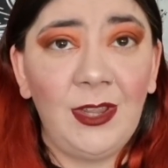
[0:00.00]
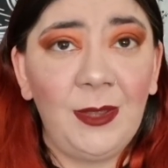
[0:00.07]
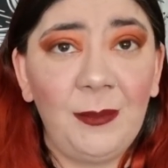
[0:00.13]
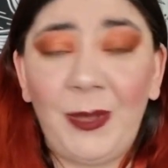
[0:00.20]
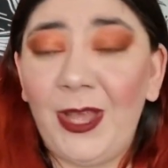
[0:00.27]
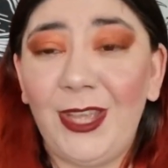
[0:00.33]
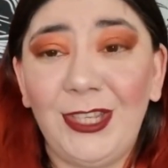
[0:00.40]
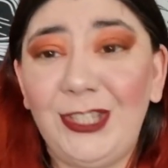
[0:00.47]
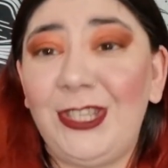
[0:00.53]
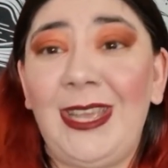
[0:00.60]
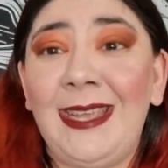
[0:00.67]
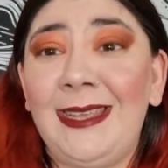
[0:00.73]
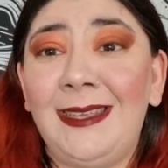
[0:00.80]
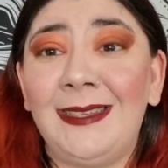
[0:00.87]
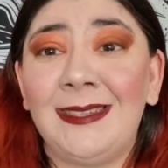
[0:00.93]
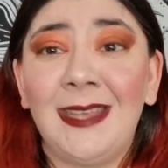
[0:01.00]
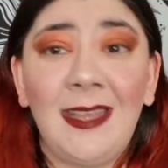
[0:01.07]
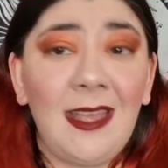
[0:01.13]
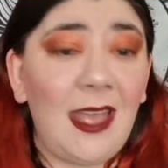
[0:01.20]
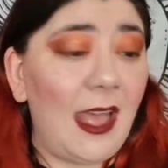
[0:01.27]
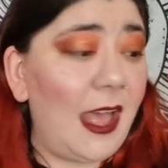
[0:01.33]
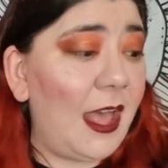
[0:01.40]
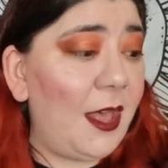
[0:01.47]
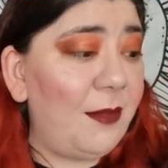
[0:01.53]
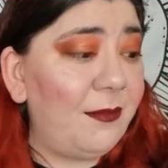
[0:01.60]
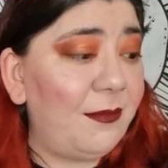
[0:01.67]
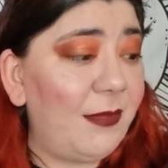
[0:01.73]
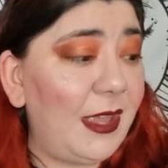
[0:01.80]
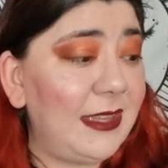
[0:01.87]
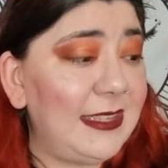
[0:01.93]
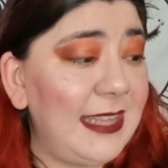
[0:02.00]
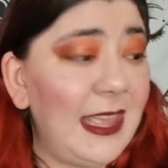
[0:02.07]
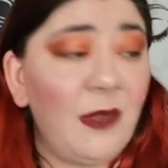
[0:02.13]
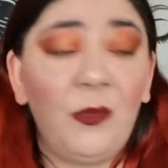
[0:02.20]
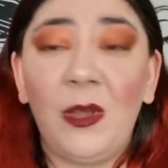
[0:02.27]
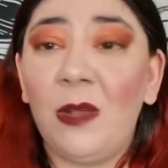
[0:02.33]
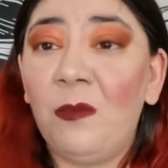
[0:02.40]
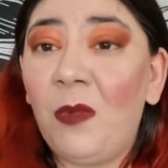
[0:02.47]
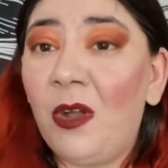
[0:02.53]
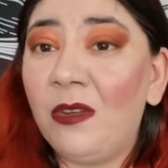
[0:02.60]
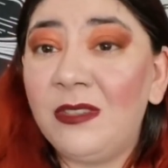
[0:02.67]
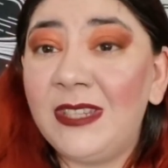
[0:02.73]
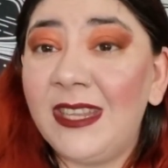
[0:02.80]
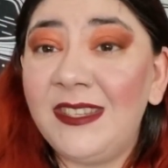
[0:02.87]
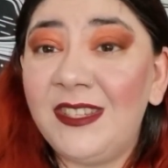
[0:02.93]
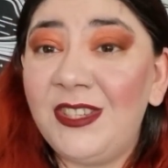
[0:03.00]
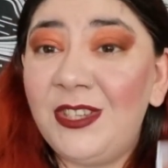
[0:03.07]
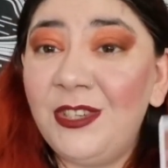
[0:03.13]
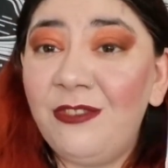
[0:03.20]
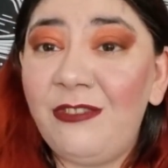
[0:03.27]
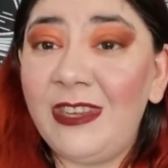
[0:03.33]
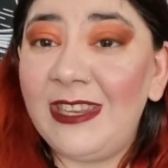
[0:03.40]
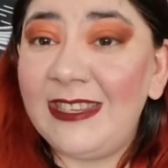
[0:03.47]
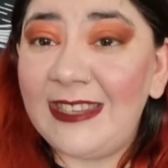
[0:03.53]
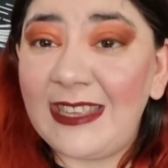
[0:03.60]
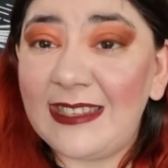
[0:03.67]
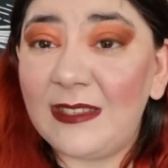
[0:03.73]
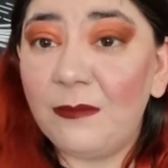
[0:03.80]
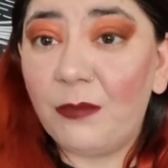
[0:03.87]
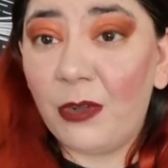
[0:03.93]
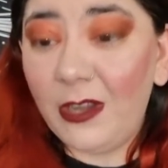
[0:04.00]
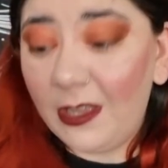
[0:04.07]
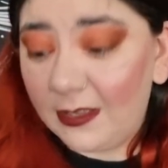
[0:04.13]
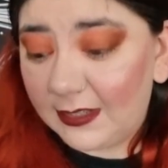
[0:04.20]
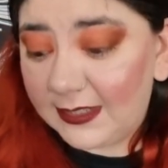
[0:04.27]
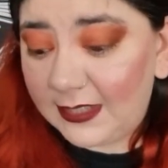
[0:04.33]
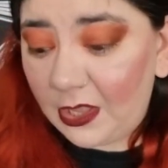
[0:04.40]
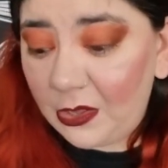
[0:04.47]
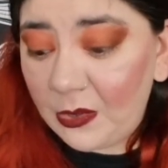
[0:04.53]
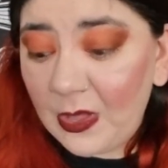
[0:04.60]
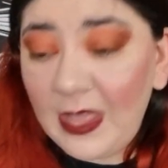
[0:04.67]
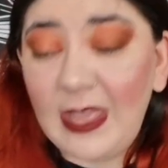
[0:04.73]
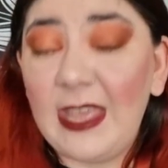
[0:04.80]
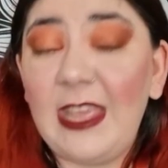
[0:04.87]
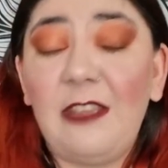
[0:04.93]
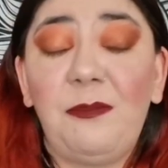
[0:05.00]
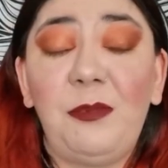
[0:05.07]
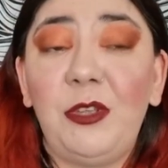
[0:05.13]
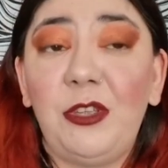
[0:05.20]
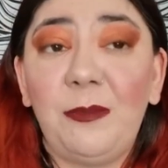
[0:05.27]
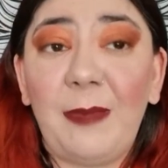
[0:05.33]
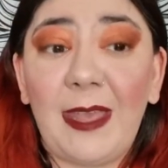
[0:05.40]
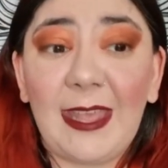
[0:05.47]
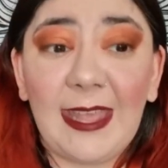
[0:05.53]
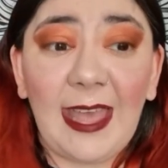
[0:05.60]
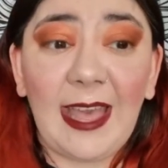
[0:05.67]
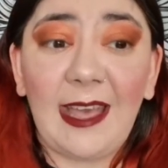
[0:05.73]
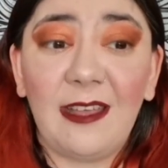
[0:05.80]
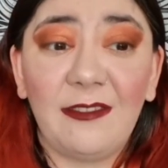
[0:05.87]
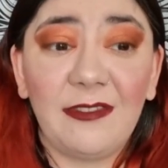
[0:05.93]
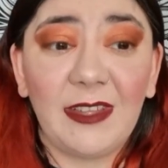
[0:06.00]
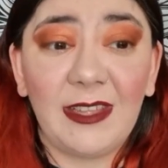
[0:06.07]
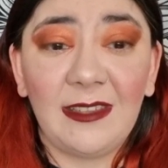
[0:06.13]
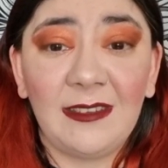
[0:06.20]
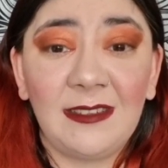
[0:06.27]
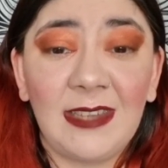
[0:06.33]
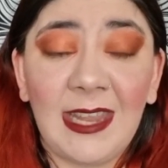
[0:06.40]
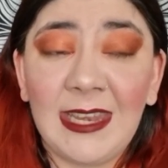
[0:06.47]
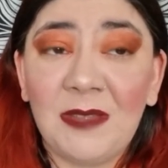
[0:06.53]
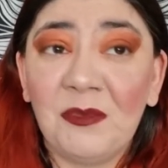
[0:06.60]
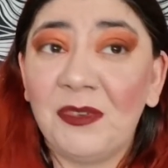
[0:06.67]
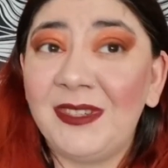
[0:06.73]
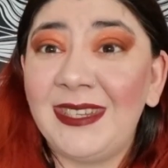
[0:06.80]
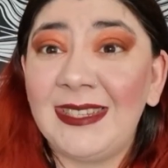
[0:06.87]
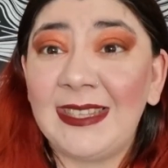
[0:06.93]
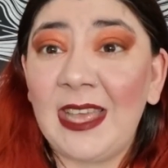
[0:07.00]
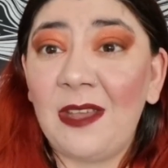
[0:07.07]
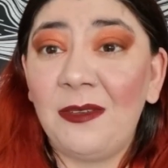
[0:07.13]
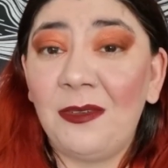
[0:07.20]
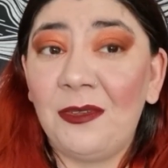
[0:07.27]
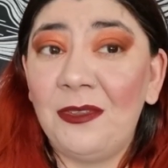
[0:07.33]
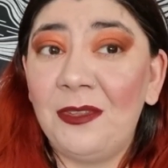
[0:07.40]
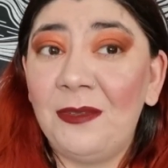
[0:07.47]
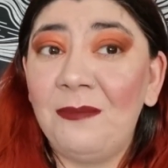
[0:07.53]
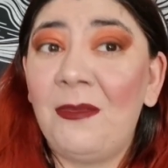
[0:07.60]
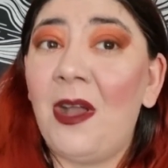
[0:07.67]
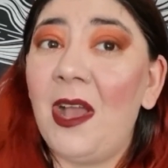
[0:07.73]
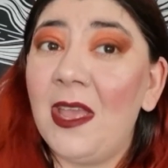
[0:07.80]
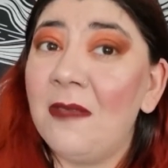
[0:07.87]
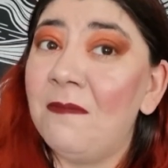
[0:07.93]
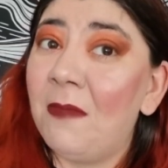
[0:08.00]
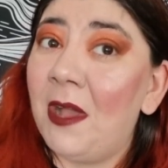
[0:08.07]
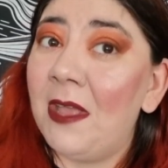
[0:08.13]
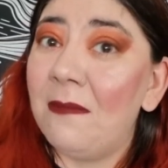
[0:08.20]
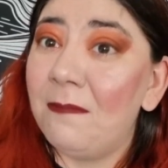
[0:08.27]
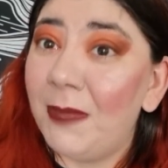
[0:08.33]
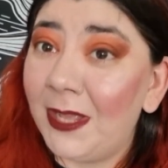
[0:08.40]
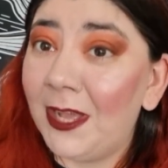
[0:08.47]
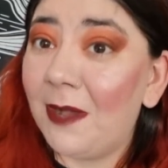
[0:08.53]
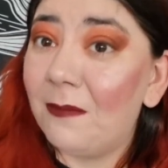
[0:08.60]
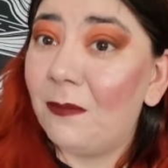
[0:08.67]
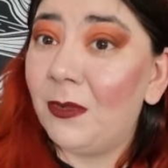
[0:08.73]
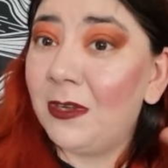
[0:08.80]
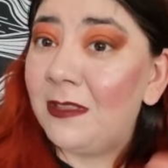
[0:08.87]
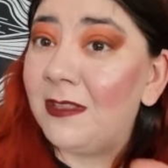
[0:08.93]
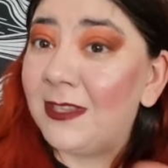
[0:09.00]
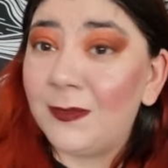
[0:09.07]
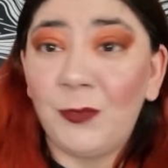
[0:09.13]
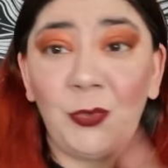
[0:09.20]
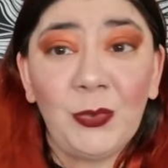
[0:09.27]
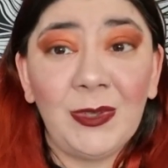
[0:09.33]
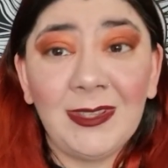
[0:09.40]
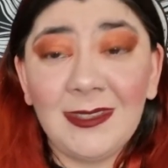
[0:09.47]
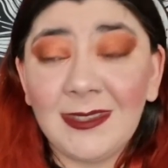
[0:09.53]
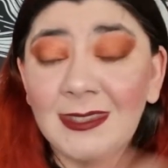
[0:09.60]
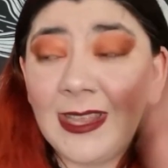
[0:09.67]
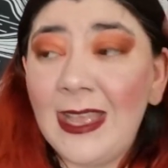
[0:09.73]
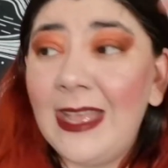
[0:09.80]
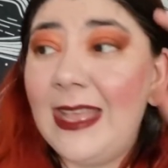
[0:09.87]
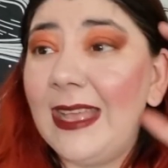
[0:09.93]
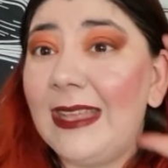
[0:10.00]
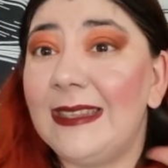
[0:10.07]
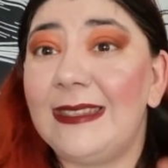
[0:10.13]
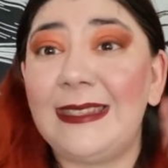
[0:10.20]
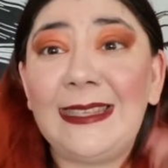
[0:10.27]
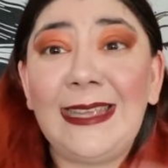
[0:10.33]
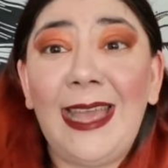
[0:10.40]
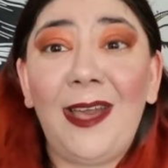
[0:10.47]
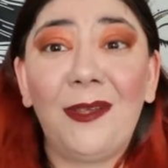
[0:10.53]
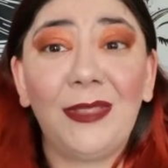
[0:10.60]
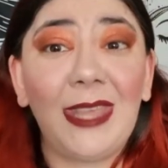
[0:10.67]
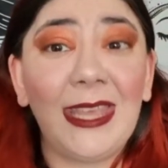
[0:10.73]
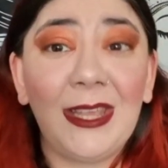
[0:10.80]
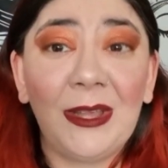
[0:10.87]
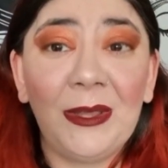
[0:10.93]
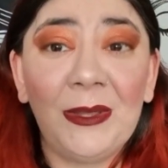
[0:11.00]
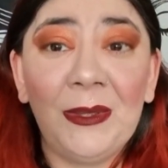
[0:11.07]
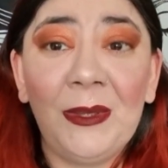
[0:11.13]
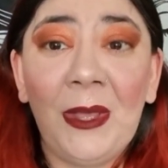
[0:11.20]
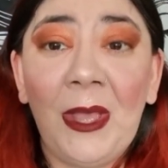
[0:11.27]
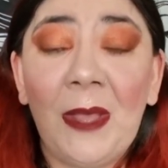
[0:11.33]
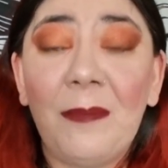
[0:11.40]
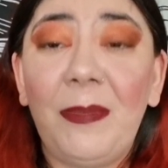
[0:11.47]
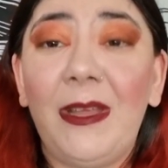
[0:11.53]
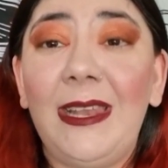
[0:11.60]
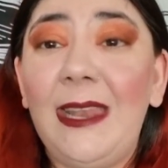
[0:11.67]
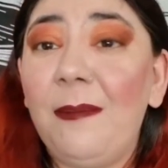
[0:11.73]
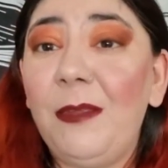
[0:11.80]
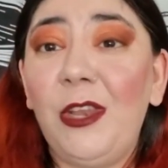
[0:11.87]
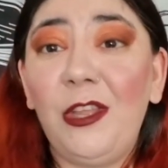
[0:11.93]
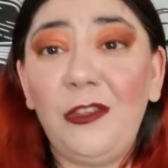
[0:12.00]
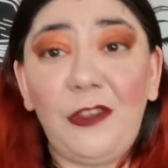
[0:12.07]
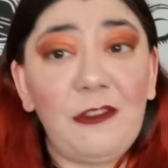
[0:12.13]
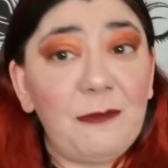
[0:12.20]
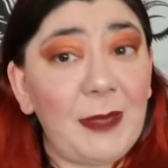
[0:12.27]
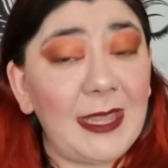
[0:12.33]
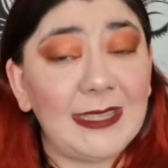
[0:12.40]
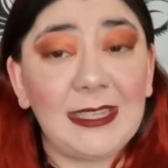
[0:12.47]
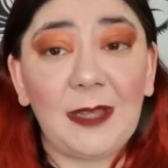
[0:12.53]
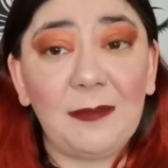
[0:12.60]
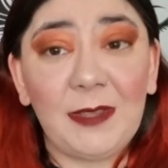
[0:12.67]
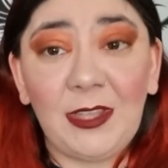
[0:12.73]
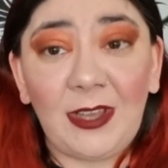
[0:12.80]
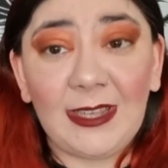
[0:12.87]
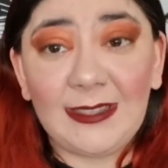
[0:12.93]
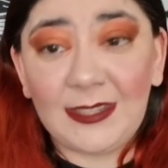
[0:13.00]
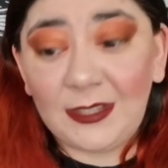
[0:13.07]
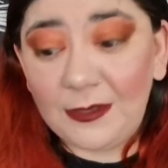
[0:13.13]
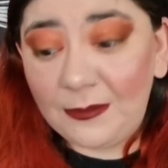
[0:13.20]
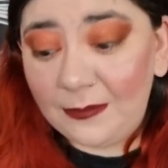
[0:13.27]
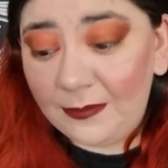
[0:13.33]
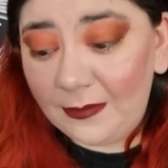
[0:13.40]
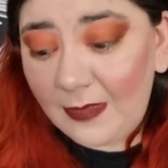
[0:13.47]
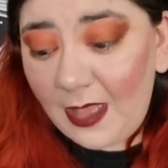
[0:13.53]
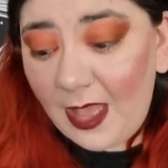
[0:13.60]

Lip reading: per shade. And yeah, Wet n Wild tend to do really decent products, so if Beauty Bay have any more discount on them, I might pick up one of the small ones and see how they go. But let me know if you've picked up the item,